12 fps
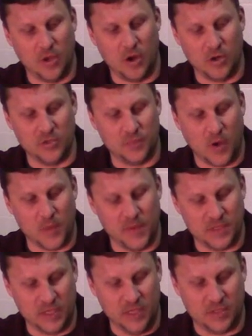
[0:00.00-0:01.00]
large
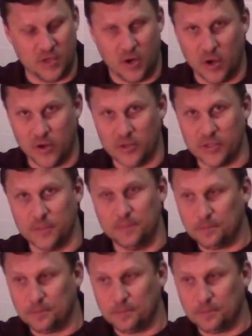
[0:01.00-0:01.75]
Burpee seed starters,